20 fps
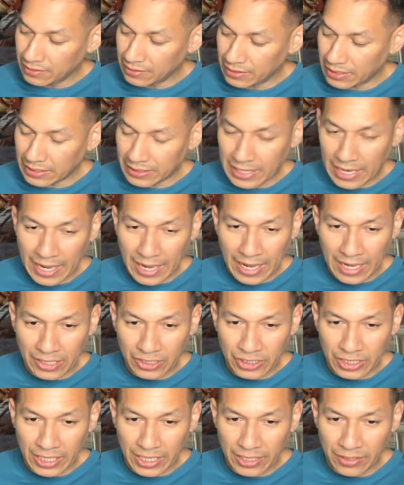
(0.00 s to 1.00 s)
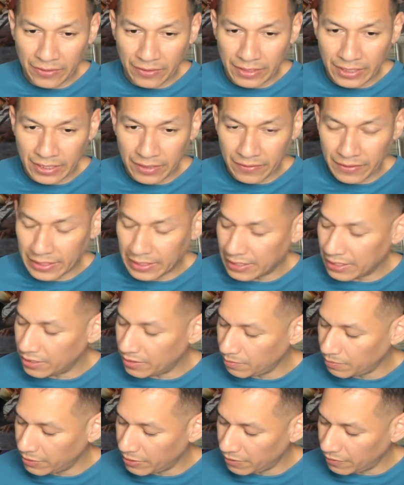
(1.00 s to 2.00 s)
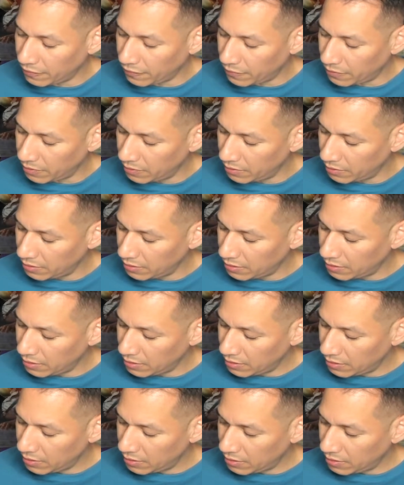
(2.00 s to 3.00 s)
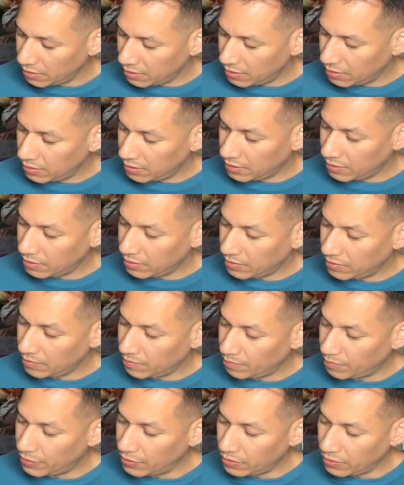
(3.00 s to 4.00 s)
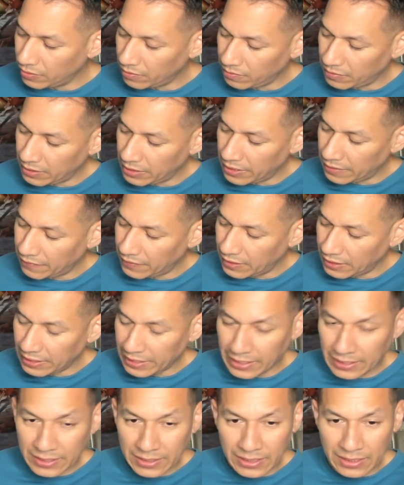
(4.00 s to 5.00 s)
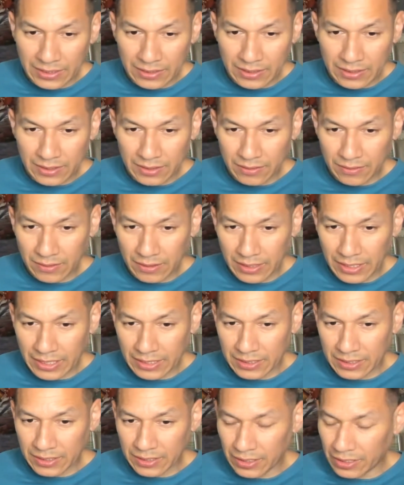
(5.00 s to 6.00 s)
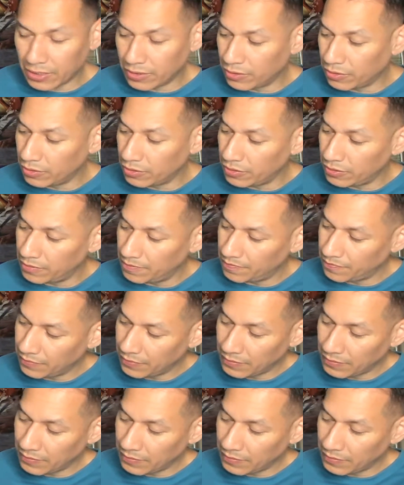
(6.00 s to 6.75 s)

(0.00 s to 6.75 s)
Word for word: got the handshake going on right there beautiful boom love the laces laces are cool